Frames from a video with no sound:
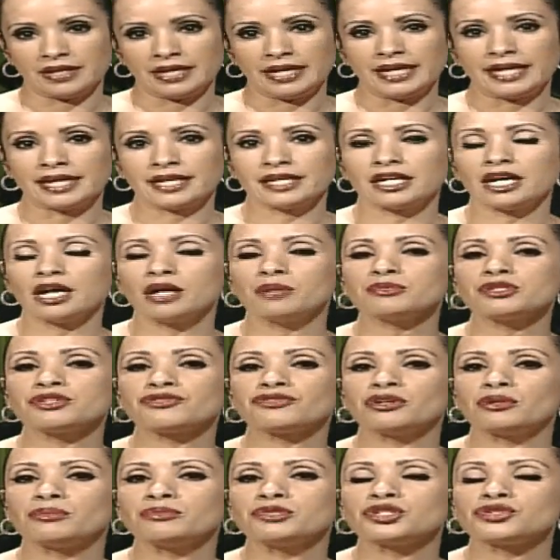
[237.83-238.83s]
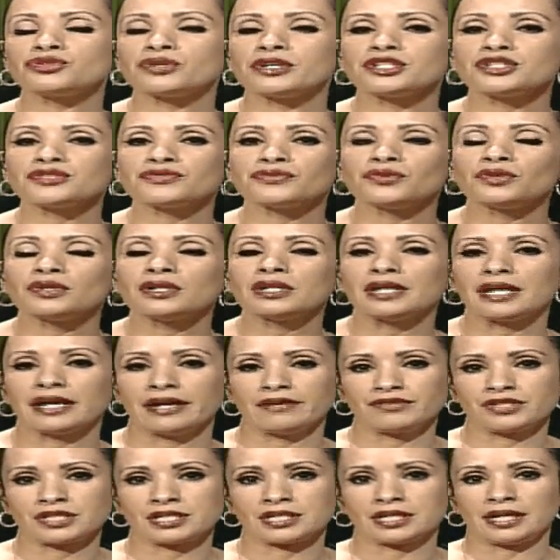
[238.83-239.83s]
It comes from stressful
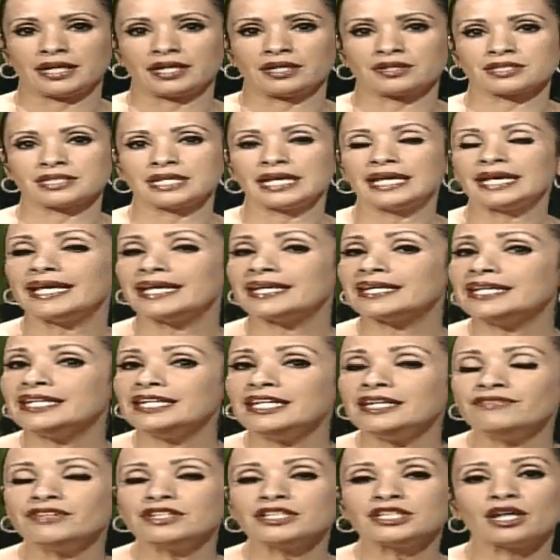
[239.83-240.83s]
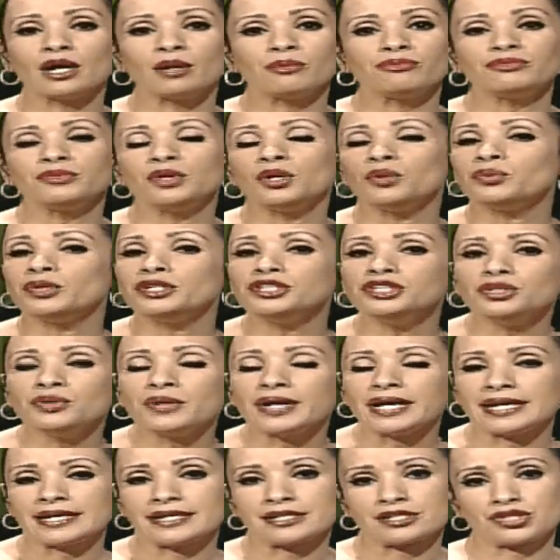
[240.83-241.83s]
lifestyles. It can even come when you
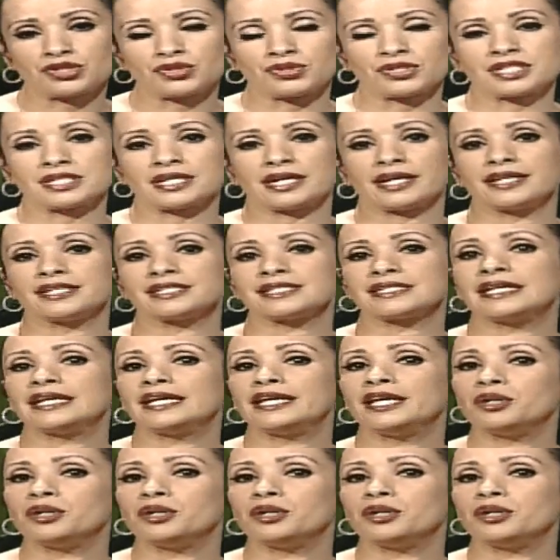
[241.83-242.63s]
exercise.